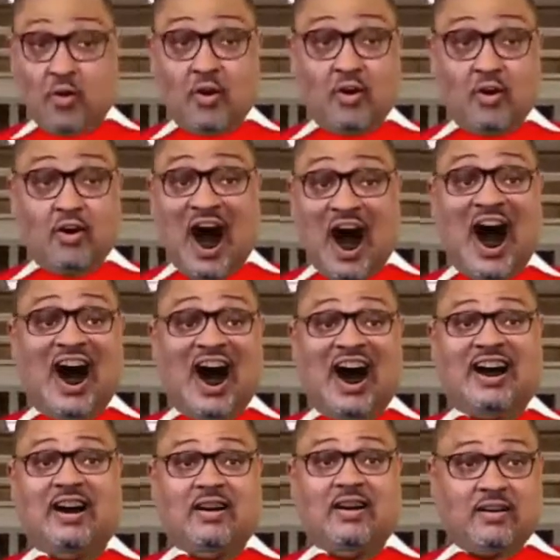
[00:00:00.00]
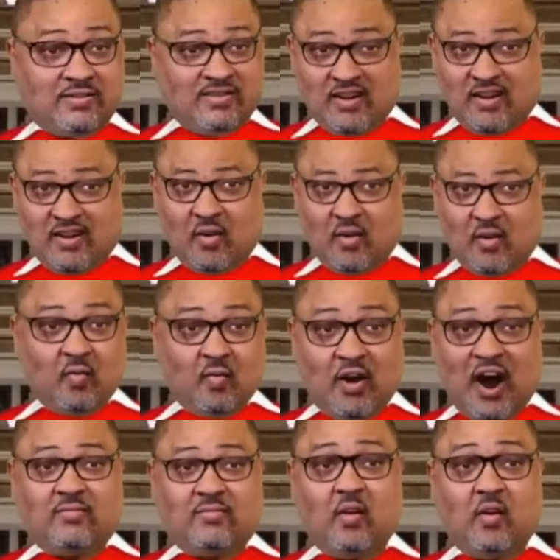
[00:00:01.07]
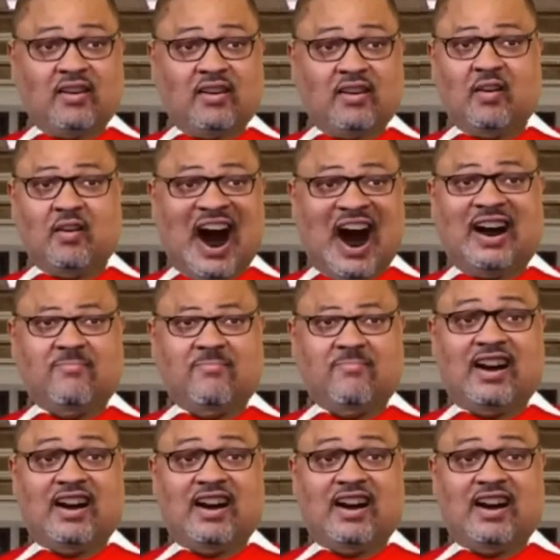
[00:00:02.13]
hey, hey! It's another indictment